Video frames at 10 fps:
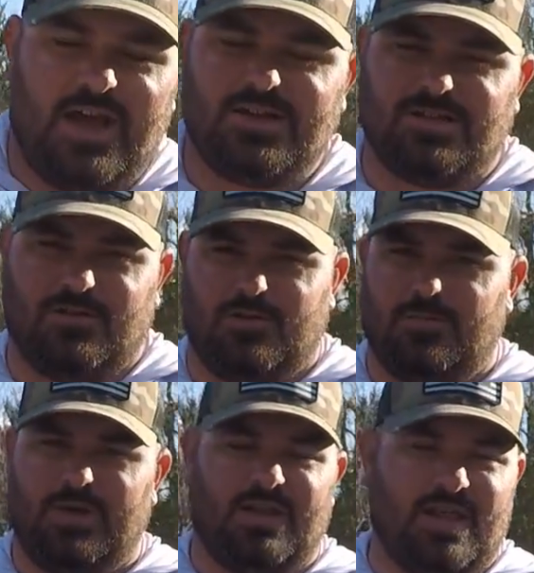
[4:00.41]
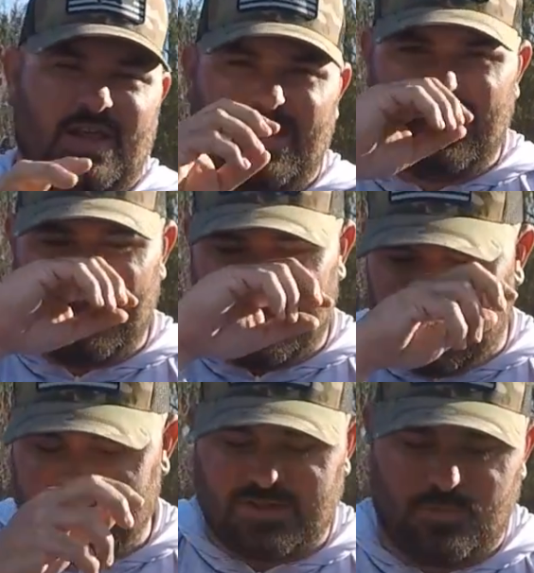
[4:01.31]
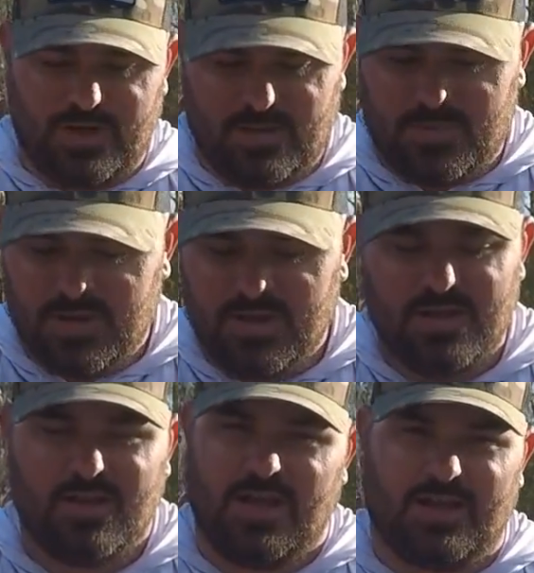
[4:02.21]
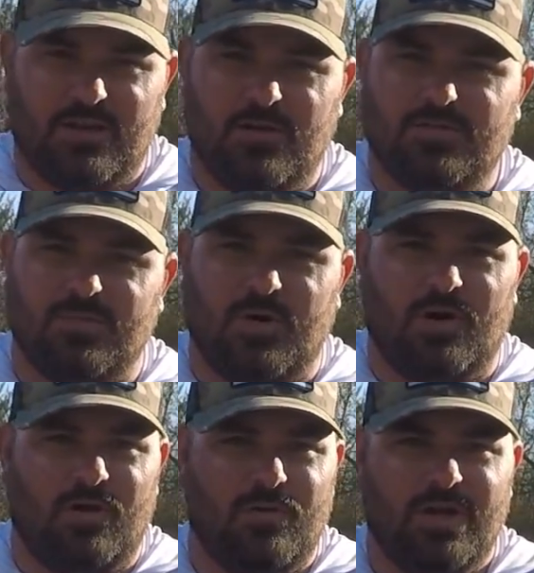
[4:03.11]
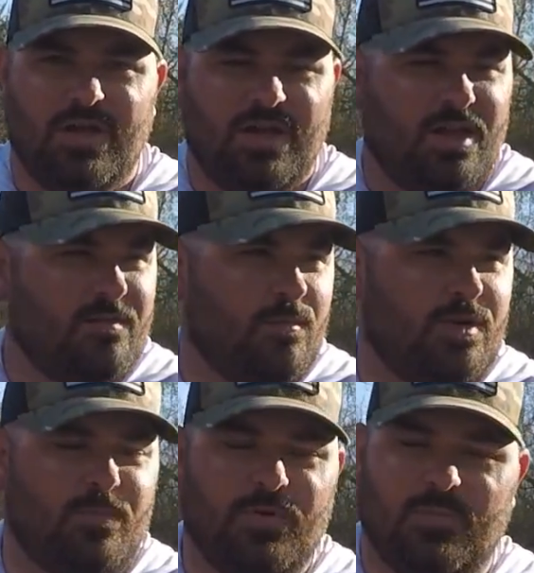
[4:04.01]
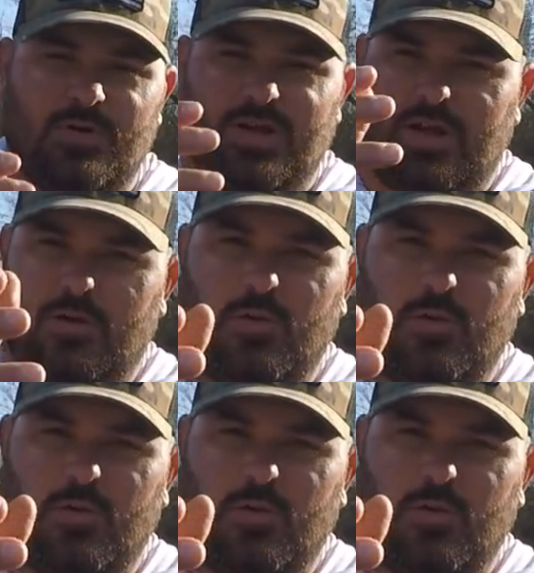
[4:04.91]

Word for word: action on them, man, they kick and swim like no tomorrow. Even when you put them on like a